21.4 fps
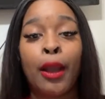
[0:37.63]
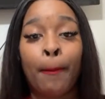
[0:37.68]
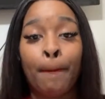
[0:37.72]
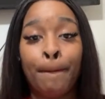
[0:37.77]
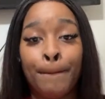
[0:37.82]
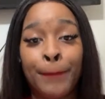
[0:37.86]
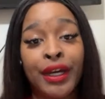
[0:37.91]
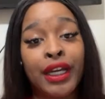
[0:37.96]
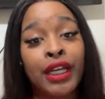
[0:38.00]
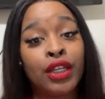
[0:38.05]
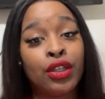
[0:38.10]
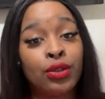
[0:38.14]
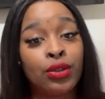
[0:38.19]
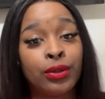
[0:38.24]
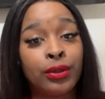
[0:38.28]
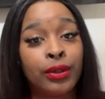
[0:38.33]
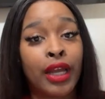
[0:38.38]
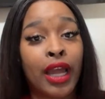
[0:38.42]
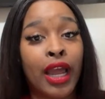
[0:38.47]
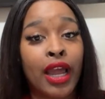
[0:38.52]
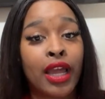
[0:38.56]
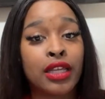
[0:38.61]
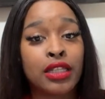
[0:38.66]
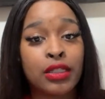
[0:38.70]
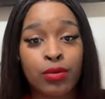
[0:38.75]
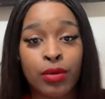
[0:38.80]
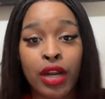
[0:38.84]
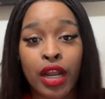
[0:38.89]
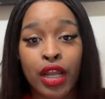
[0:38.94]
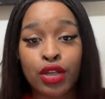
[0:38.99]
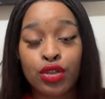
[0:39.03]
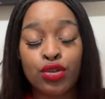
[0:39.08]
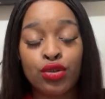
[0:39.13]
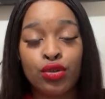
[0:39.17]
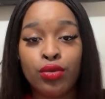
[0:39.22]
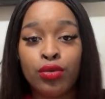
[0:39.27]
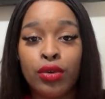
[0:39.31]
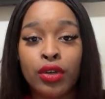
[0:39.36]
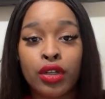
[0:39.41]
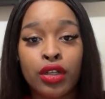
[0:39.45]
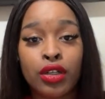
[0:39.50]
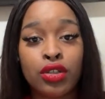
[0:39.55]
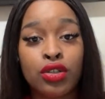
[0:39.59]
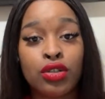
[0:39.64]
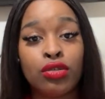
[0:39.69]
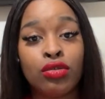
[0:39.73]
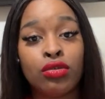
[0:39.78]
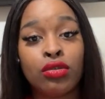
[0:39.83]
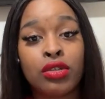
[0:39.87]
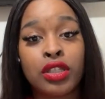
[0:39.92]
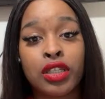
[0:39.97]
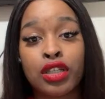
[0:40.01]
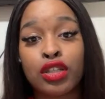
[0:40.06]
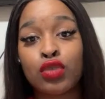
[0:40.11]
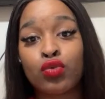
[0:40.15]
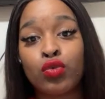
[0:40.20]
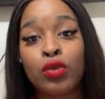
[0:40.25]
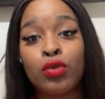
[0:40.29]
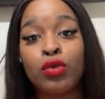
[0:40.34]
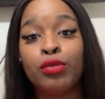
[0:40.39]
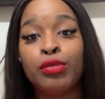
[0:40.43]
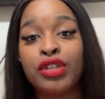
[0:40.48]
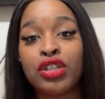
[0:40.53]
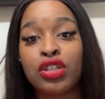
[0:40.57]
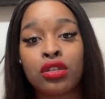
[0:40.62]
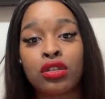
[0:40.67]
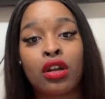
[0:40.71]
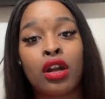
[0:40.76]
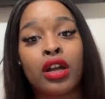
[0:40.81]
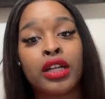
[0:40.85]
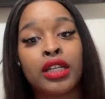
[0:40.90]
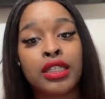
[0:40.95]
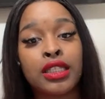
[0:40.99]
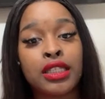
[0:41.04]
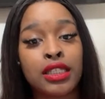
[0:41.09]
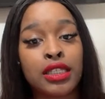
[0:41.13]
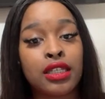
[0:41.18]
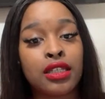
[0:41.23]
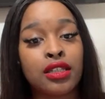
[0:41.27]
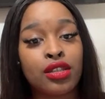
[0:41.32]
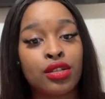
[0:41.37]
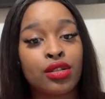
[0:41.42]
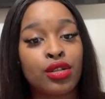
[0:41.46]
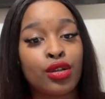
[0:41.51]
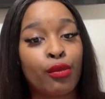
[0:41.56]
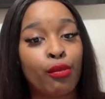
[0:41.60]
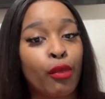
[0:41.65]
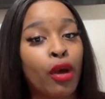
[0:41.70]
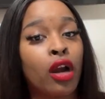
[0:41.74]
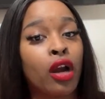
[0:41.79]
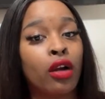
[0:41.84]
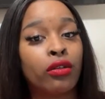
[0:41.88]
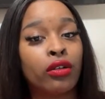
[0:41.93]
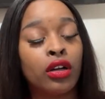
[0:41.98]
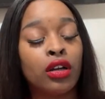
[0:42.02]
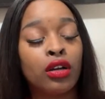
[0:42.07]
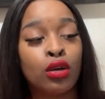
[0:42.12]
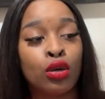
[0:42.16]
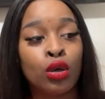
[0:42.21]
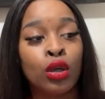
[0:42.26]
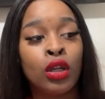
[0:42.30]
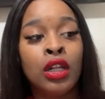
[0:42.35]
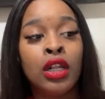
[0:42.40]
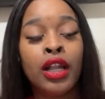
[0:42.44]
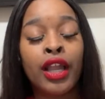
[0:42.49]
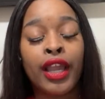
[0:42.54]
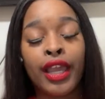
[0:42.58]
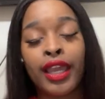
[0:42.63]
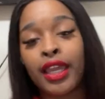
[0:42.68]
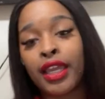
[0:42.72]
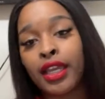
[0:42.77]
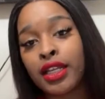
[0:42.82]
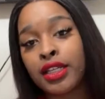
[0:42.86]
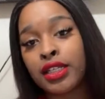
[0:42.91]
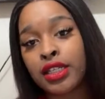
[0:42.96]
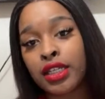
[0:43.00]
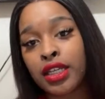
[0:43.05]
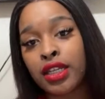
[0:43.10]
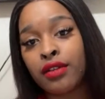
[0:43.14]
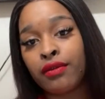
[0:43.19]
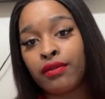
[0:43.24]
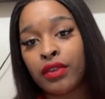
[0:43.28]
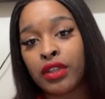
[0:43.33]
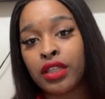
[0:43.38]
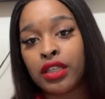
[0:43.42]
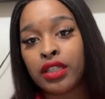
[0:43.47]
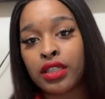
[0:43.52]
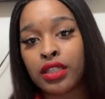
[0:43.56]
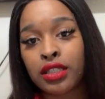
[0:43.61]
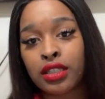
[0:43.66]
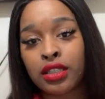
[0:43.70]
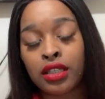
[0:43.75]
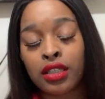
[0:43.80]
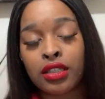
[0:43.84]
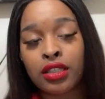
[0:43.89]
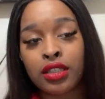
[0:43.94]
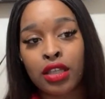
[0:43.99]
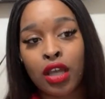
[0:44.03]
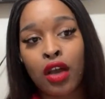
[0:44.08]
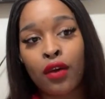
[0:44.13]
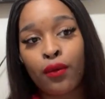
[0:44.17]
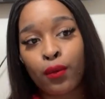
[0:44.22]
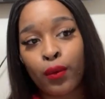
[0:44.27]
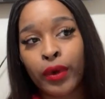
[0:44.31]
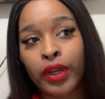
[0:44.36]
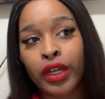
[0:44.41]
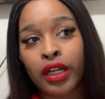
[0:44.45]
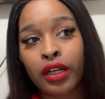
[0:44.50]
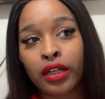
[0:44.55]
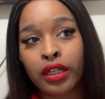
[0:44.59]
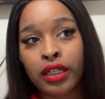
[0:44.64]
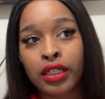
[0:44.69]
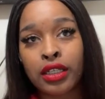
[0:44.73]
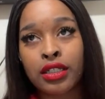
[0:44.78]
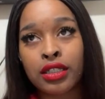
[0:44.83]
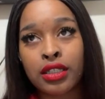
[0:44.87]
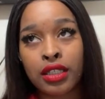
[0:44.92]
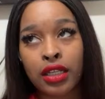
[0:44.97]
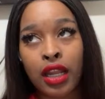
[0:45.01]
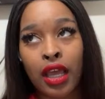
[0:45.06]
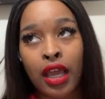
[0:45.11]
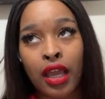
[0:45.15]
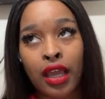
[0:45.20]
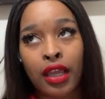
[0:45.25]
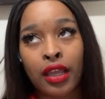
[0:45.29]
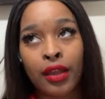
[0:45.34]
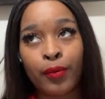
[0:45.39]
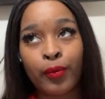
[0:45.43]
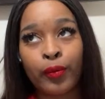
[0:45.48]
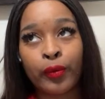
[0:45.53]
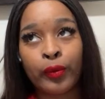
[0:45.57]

But you guys, what I do want to do, since we will be starting seeds tomorrow, and if this software is not